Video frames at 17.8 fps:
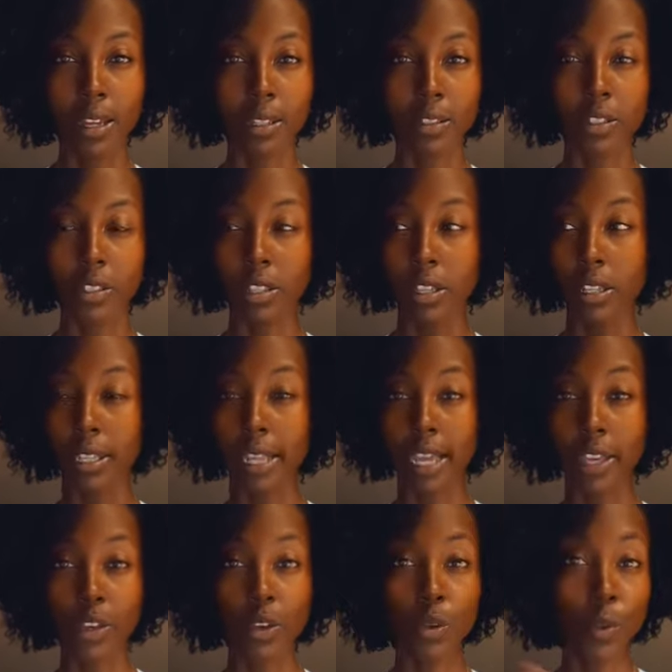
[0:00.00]
to
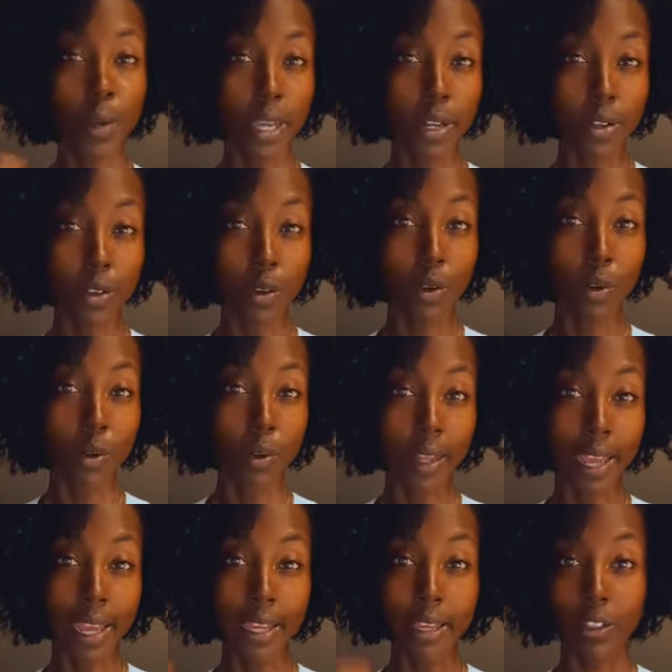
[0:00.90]
let you in or
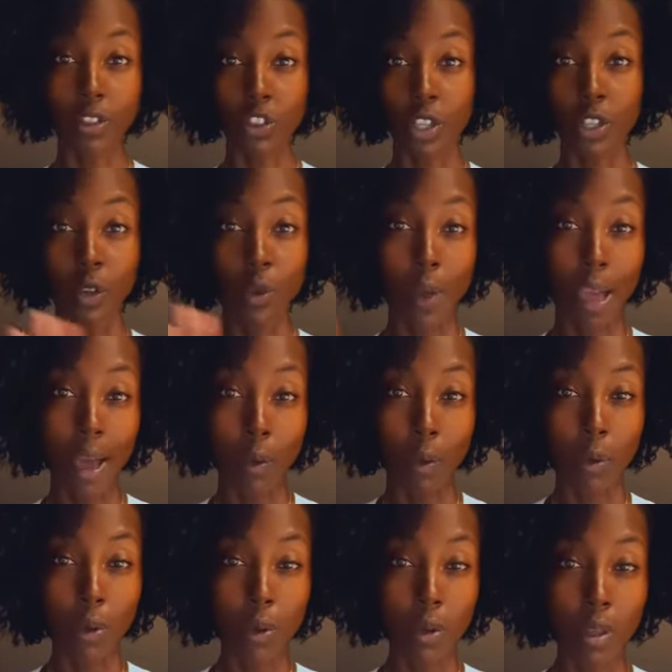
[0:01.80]
like shut you
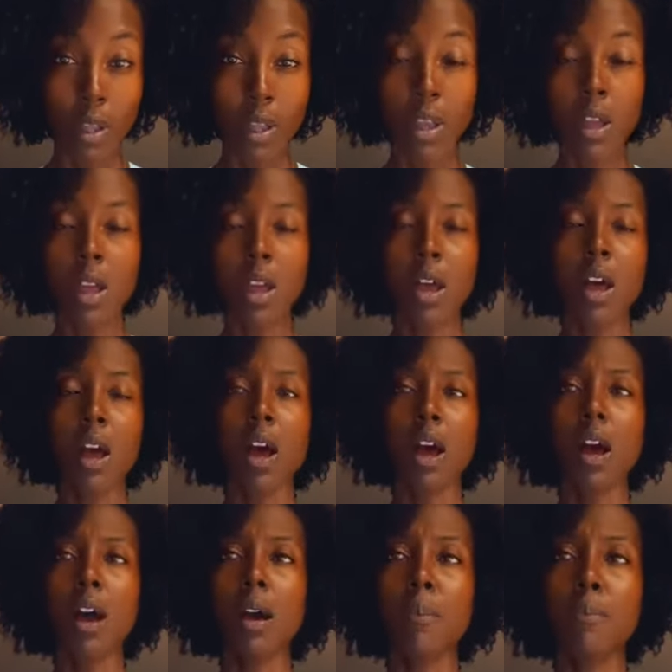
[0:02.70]
out.
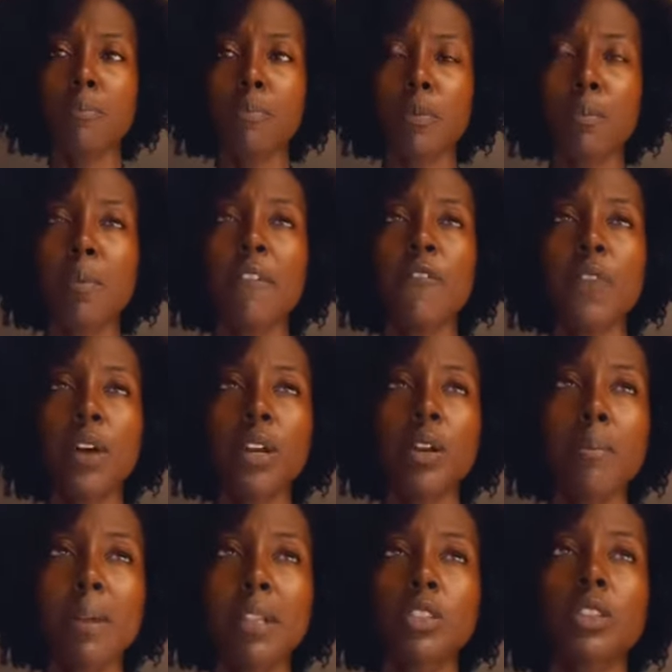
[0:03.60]
Um, but
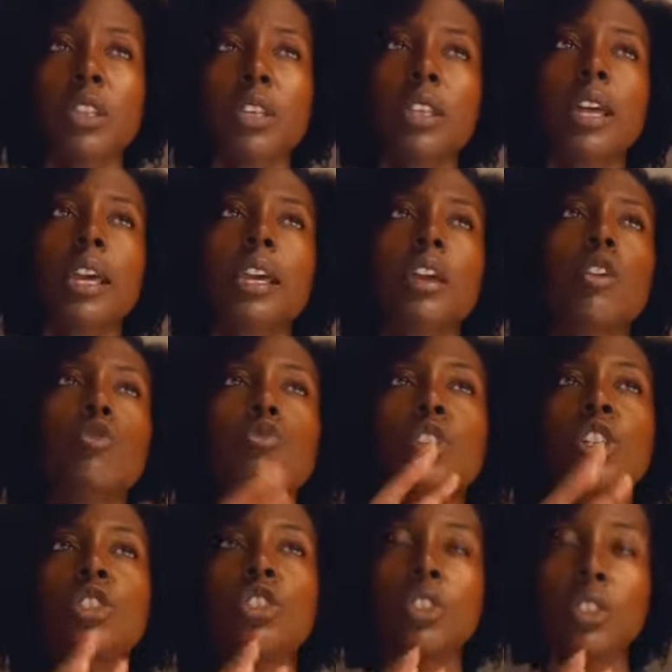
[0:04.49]
fundamentally, like
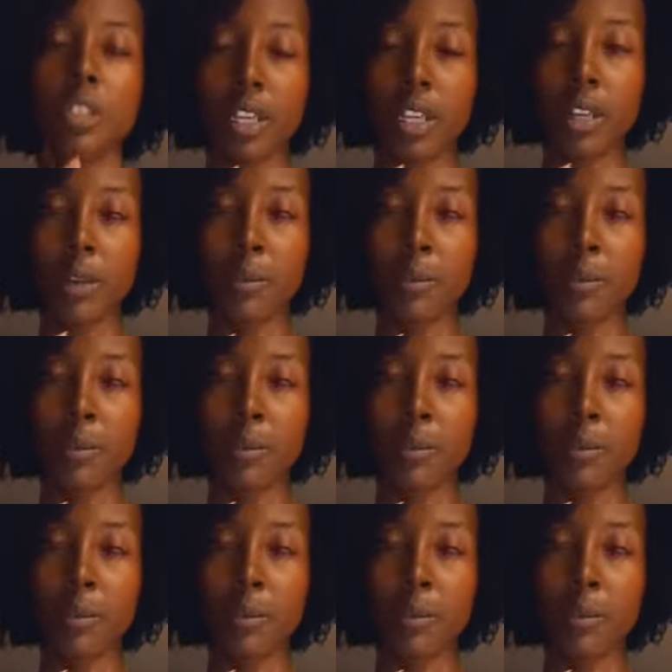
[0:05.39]
originally,